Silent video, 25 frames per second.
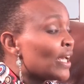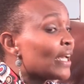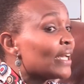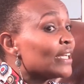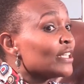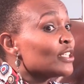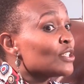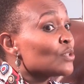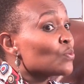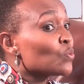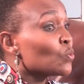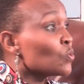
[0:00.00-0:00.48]

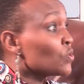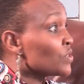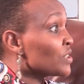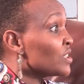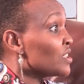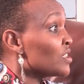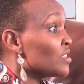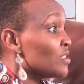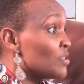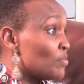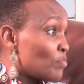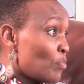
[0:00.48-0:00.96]
It
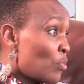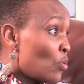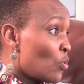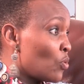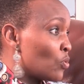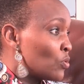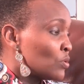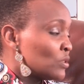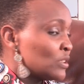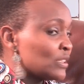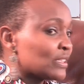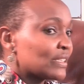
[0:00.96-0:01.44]
wasn't
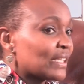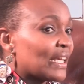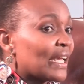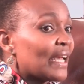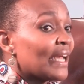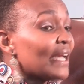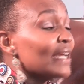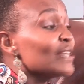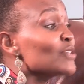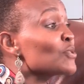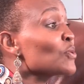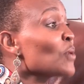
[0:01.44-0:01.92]
Paul's.
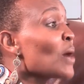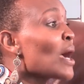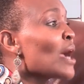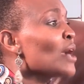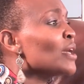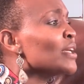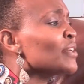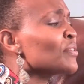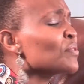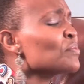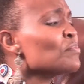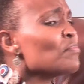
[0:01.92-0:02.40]
And so
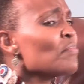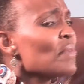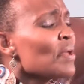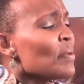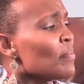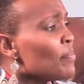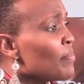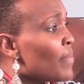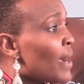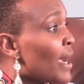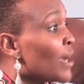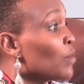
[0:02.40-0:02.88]
I
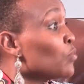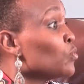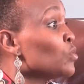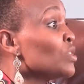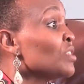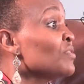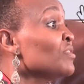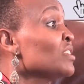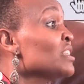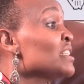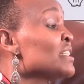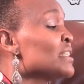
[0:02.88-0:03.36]
remember I would
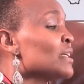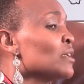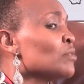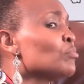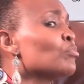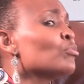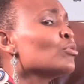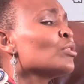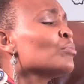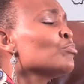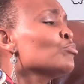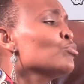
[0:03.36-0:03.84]
even tell
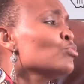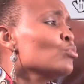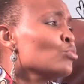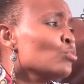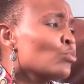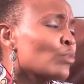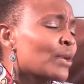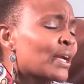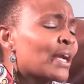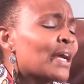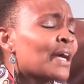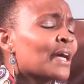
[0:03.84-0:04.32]
Paul,
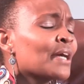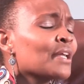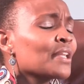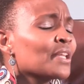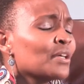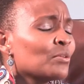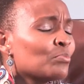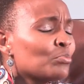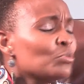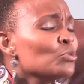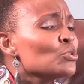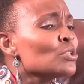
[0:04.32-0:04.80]
Weka,
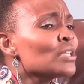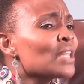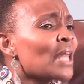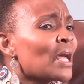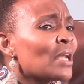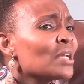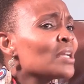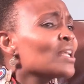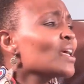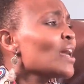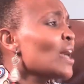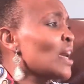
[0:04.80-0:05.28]
put
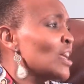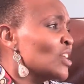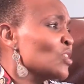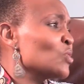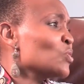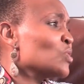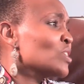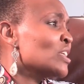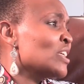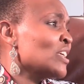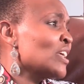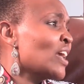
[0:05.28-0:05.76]
that
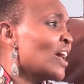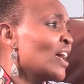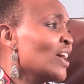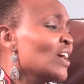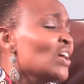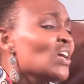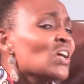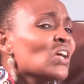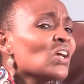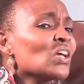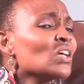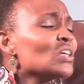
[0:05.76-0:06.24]
hand here.
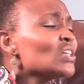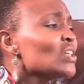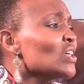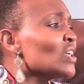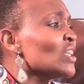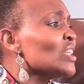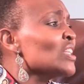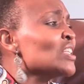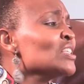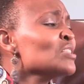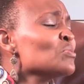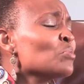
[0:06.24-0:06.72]

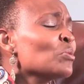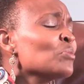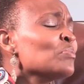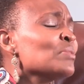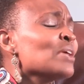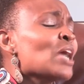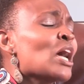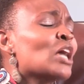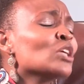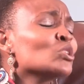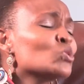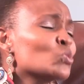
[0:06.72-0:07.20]
And this
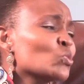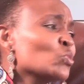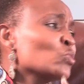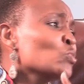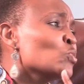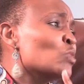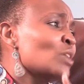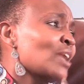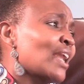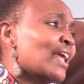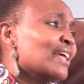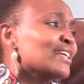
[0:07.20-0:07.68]
baby has to
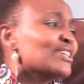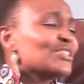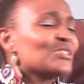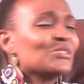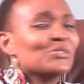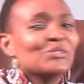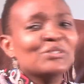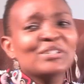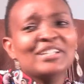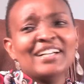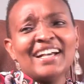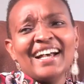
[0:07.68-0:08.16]
look like
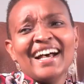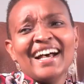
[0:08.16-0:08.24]
you.